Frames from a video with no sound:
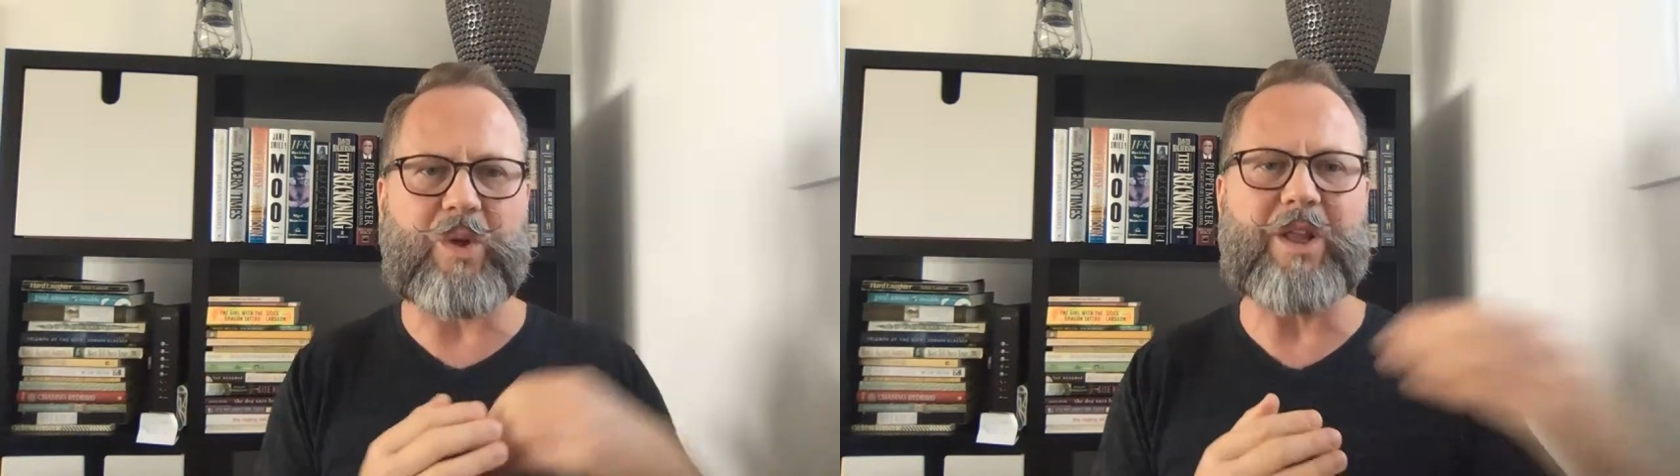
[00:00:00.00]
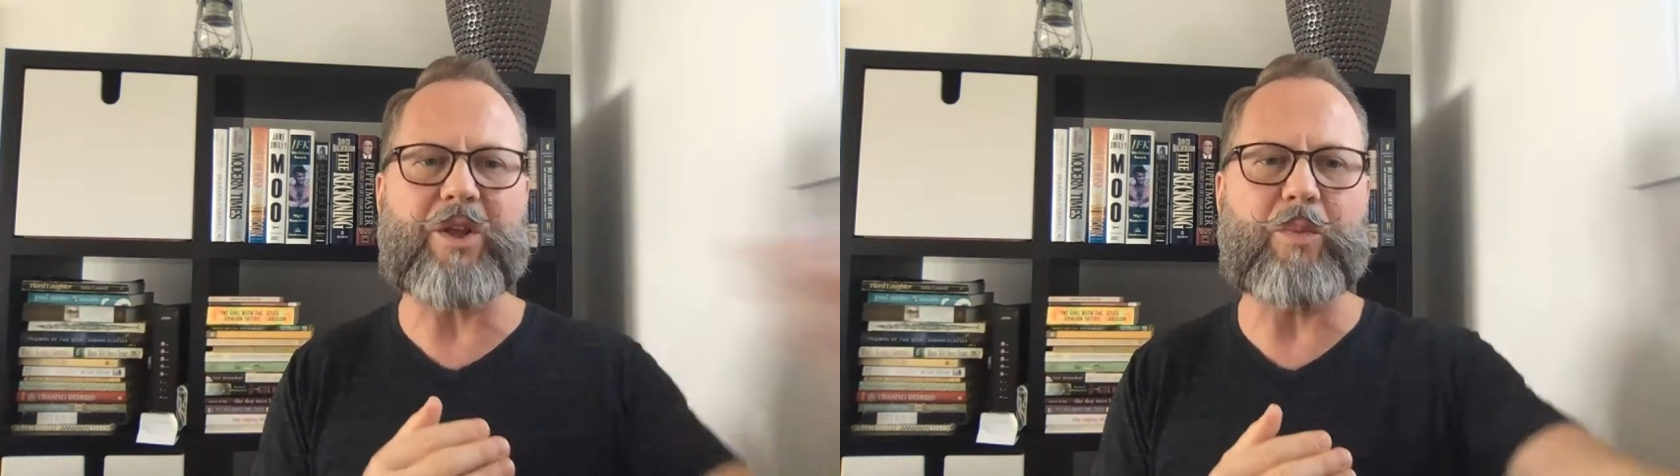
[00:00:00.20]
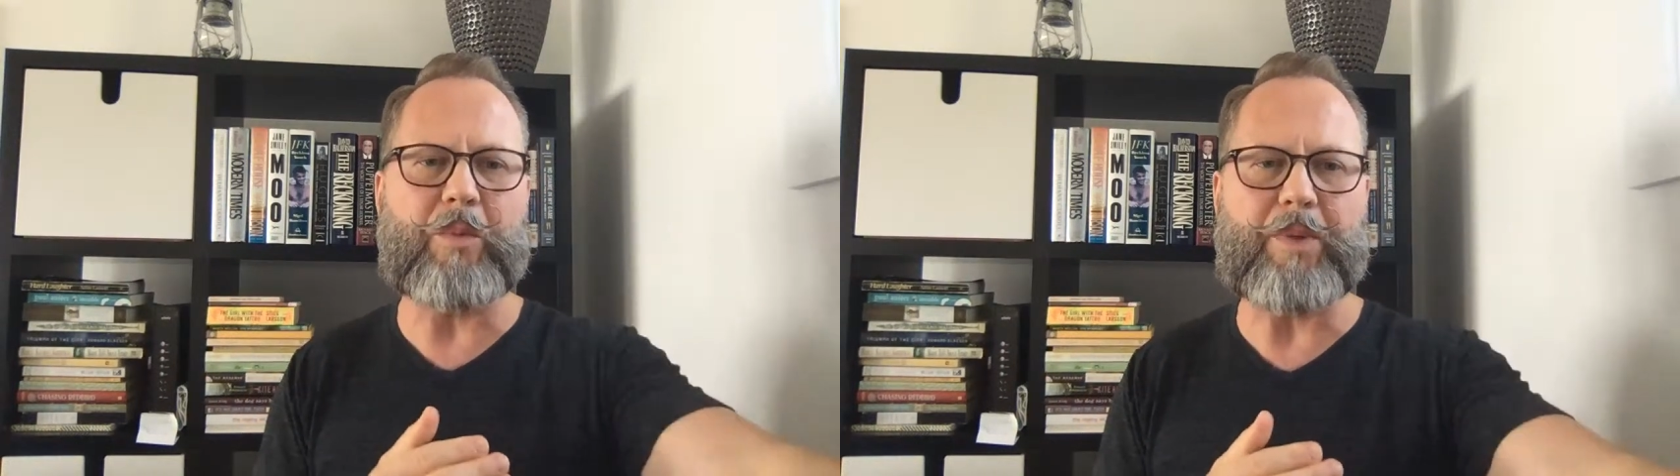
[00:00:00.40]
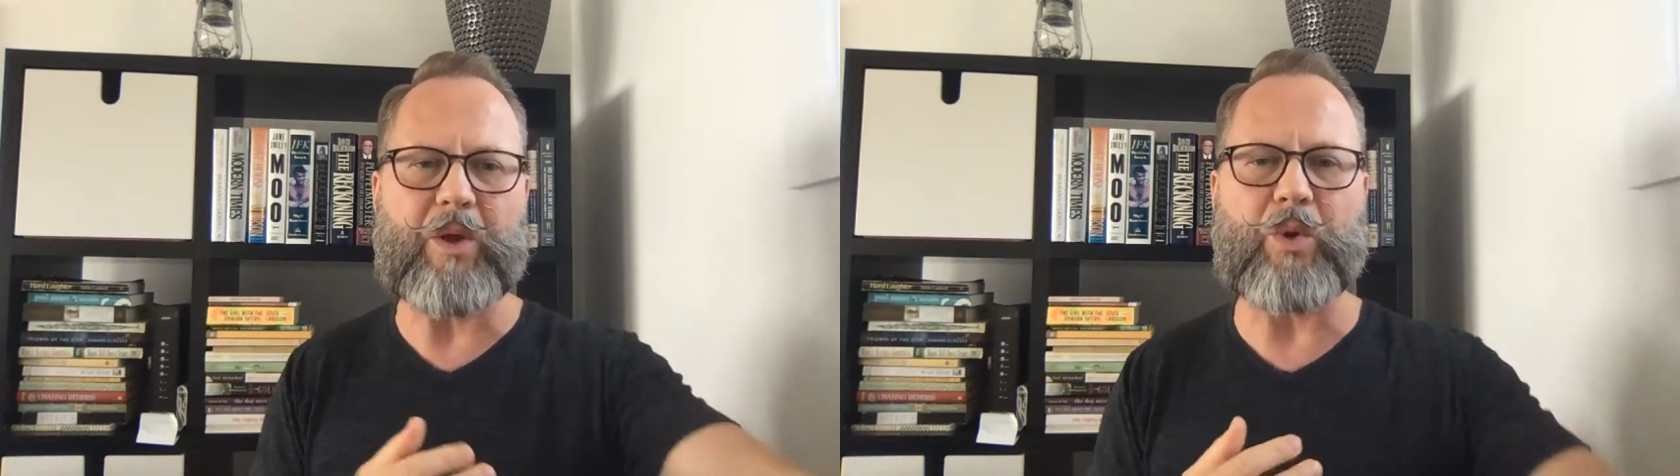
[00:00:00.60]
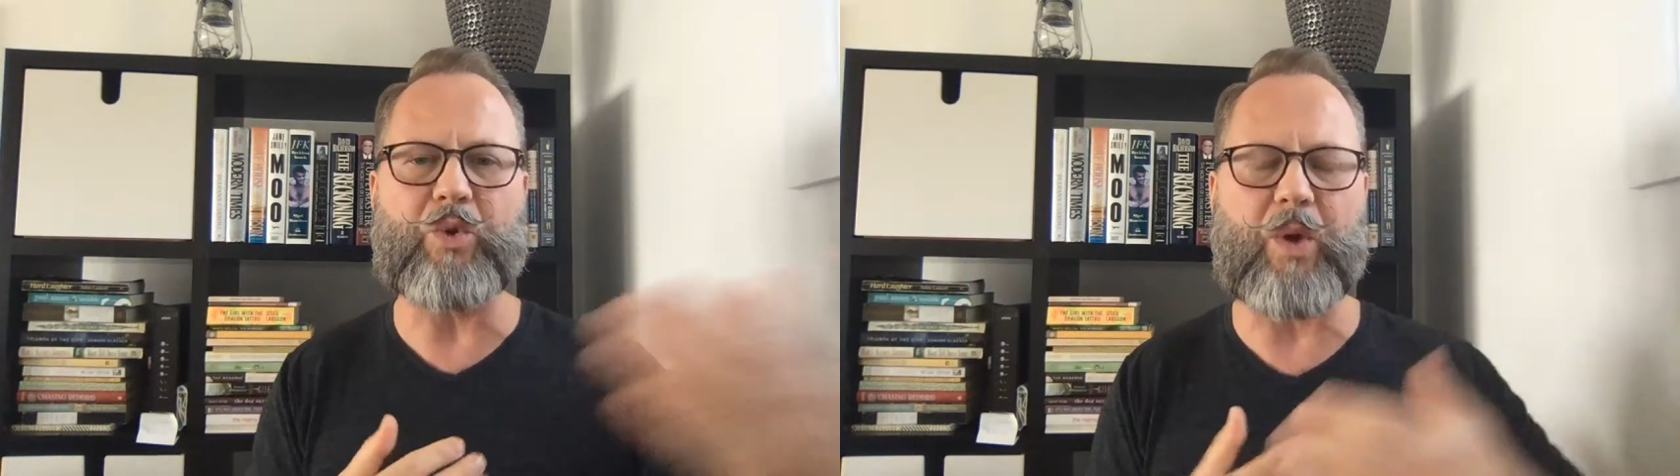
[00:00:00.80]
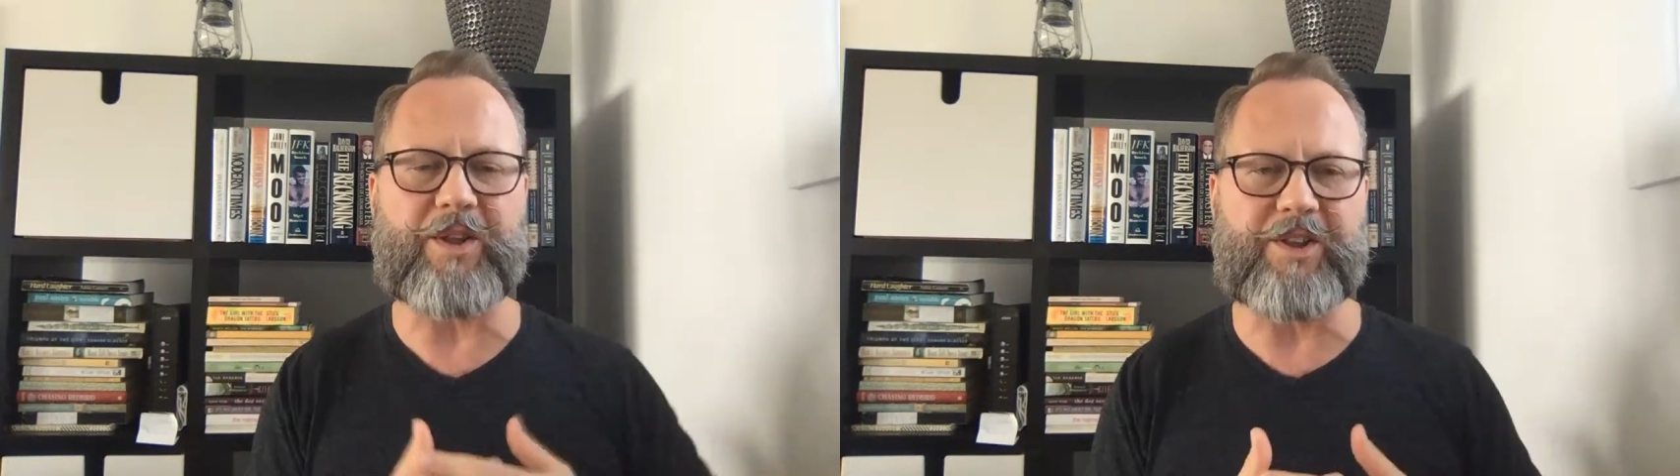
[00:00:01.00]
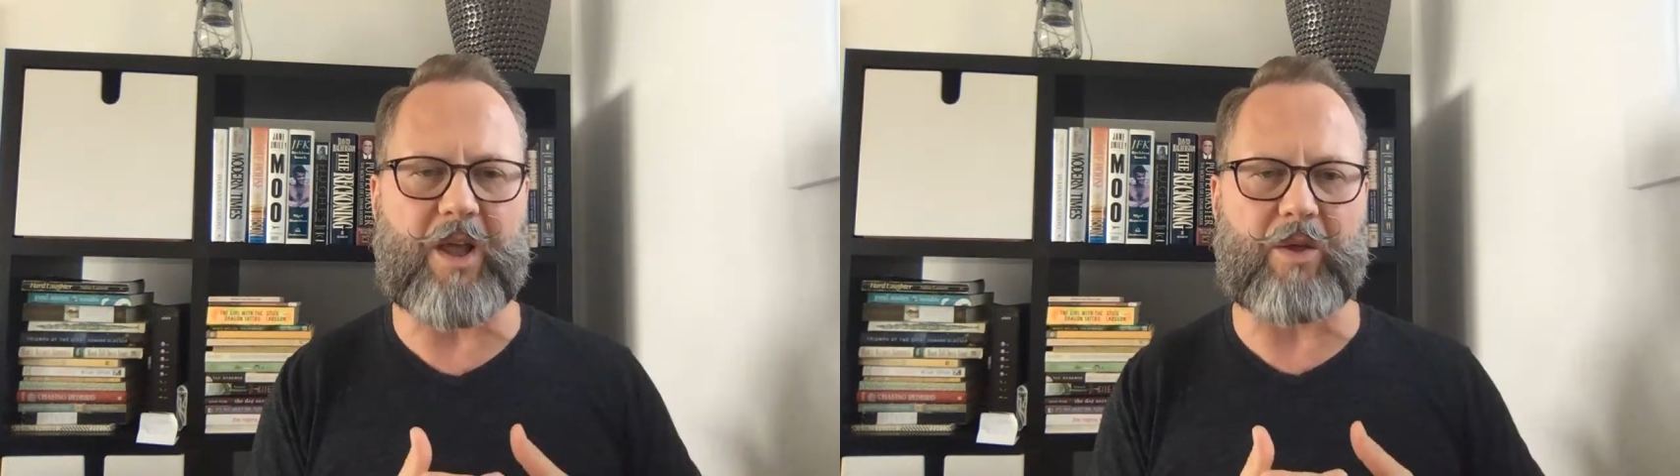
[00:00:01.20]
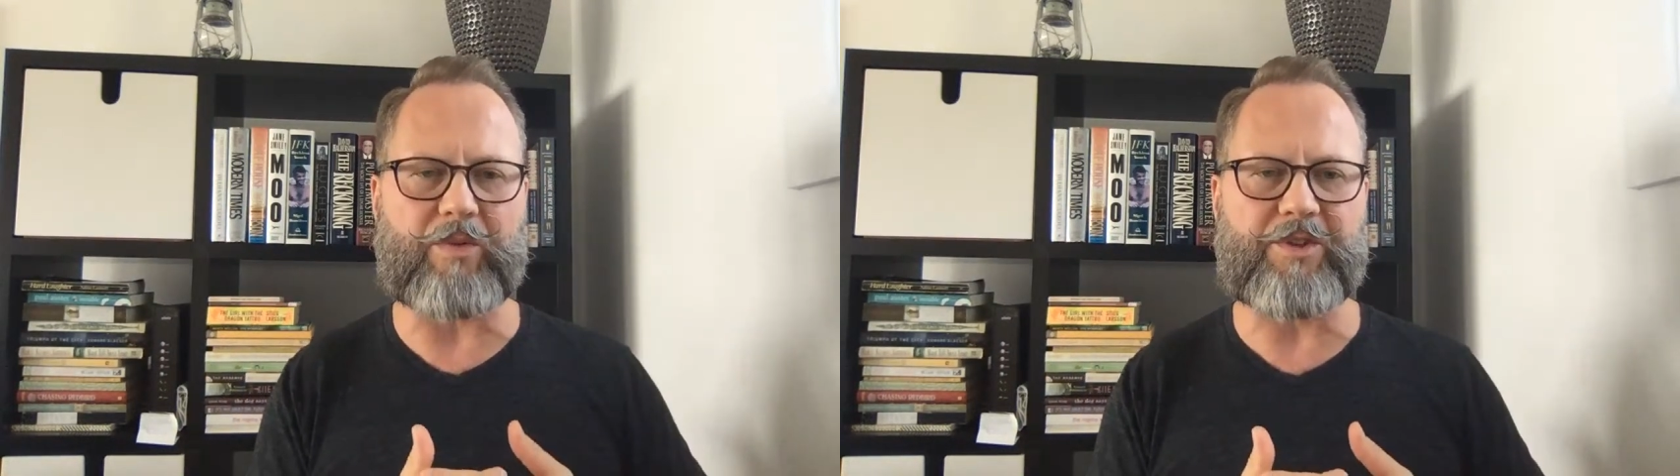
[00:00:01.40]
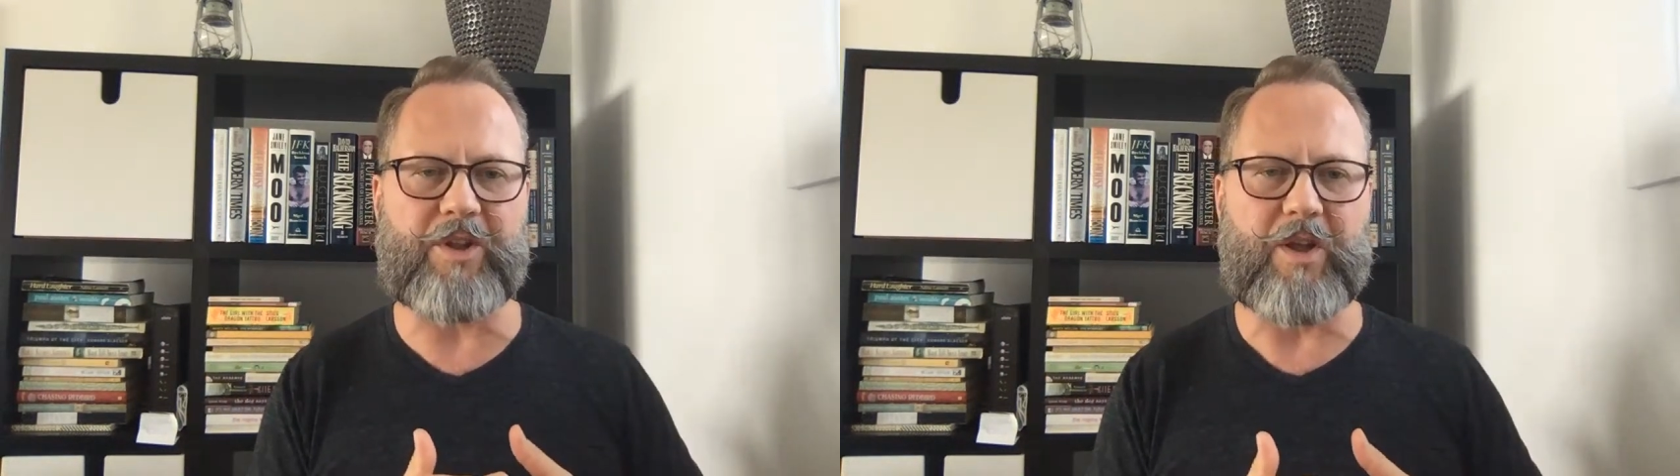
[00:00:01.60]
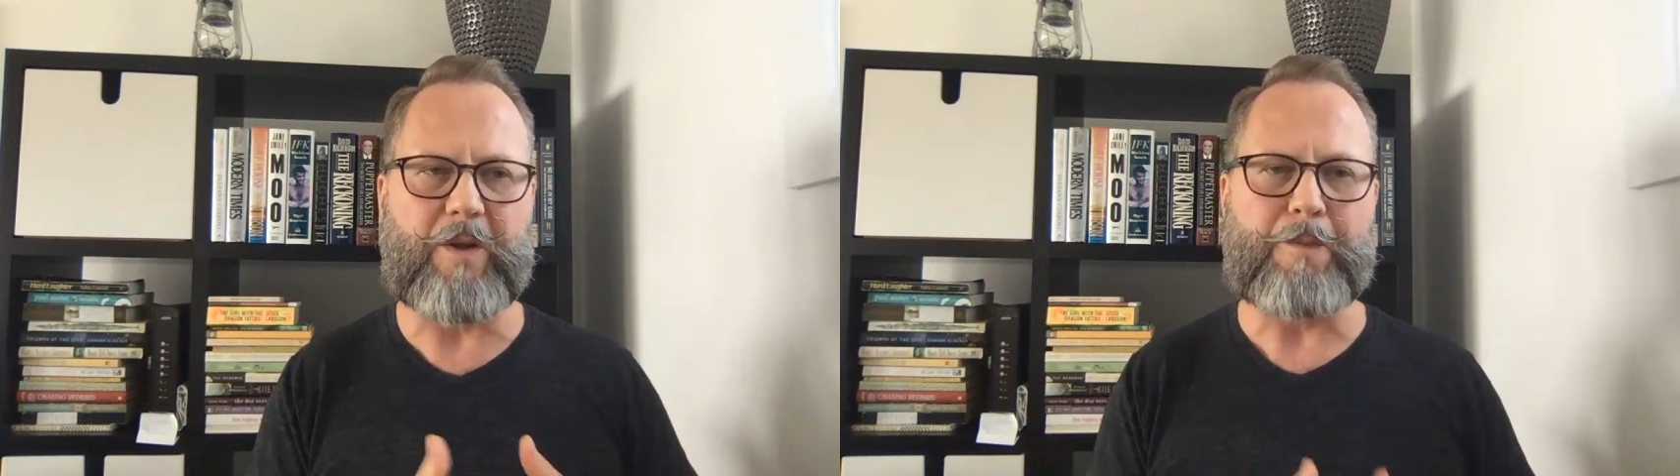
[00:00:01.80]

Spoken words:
another human being or to ourselves,